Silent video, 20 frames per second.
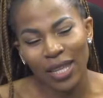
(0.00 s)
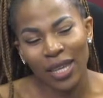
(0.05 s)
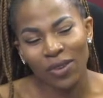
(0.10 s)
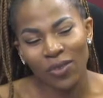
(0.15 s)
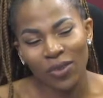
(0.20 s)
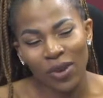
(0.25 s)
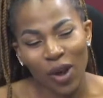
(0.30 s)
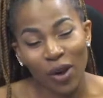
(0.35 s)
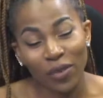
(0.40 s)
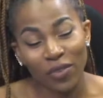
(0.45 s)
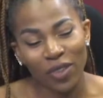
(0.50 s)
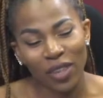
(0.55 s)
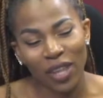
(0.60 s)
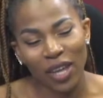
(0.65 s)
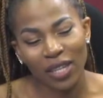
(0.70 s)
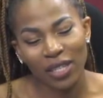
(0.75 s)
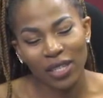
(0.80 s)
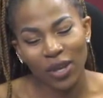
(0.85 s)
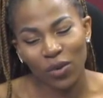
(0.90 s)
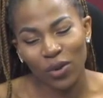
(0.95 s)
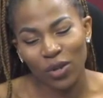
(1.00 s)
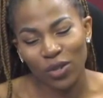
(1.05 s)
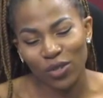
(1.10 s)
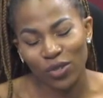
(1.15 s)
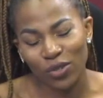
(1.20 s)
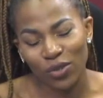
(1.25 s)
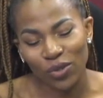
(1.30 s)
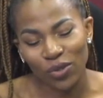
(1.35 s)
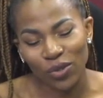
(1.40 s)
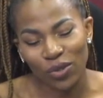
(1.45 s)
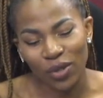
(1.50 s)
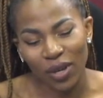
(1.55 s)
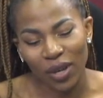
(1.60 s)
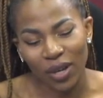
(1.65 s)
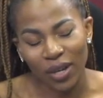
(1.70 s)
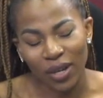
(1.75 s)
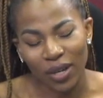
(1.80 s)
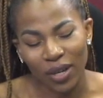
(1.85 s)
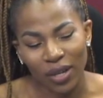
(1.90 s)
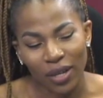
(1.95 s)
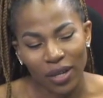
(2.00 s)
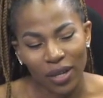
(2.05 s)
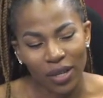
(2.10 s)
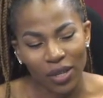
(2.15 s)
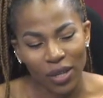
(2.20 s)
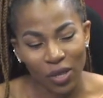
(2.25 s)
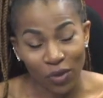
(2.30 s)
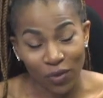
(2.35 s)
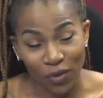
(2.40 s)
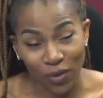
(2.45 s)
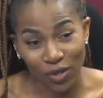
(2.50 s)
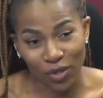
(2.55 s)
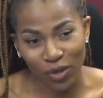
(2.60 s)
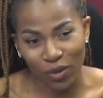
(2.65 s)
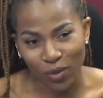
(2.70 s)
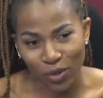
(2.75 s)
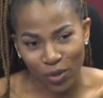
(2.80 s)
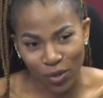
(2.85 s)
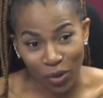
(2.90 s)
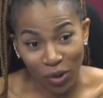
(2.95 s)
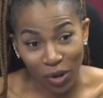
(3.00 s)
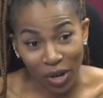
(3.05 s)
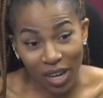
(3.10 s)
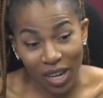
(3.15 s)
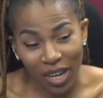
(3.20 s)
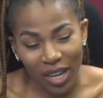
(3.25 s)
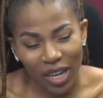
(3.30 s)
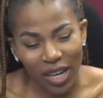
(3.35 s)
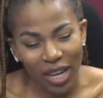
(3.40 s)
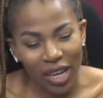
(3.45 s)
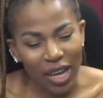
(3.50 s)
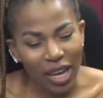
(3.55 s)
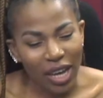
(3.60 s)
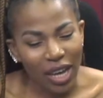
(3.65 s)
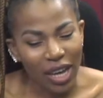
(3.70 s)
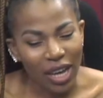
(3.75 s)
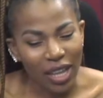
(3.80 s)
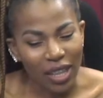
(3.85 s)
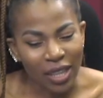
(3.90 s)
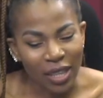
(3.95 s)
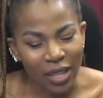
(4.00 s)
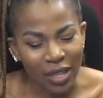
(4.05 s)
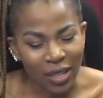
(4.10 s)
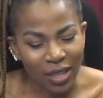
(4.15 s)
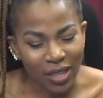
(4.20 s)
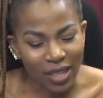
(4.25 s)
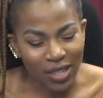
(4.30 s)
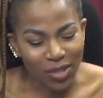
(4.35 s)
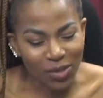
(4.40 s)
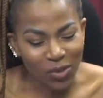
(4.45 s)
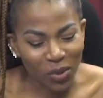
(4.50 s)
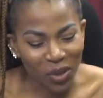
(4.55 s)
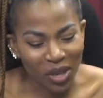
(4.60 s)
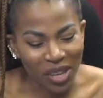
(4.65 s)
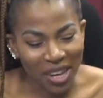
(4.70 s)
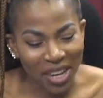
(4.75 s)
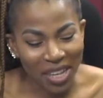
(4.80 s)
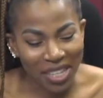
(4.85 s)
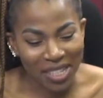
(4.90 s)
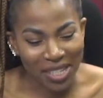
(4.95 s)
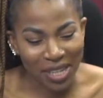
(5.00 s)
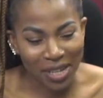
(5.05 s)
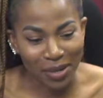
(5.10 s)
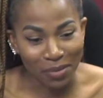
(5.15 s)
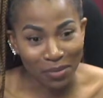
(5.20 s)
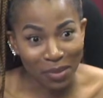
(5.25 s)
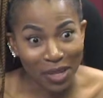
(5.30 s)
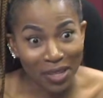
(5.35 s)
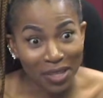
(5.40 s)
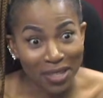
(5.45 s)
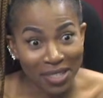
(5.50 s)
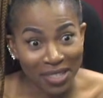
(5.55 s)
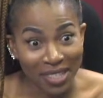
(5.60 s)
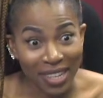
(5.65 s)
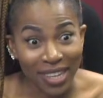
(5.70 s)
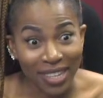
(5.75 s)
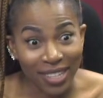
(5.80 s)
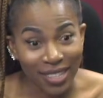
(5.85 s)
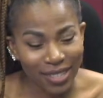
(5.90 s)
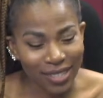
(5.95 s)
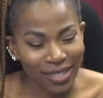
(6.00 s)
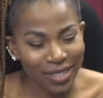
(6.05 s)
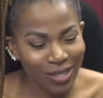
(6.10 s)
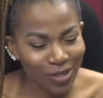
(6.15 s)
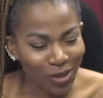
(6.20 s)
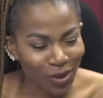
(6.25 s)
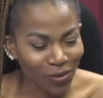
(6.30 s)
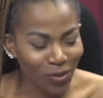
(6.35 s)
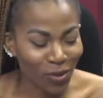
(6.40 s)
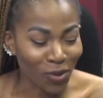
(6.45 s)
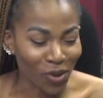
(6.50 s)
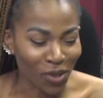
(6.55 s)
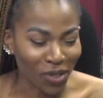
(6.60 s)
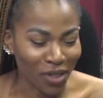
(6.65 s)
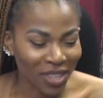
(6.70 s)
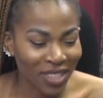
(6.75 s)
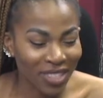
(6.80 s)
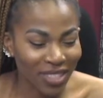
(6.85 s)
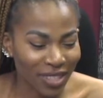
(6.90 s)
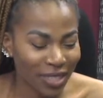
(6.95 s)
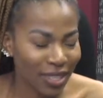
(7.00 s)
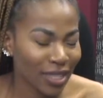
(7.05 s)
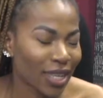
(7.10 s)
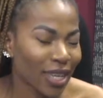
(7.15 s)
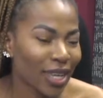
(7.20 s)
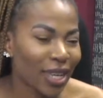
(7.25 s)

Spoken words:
And then after that, I went to the University of Pretoria. And then that's where I studied medical sciences, of all things.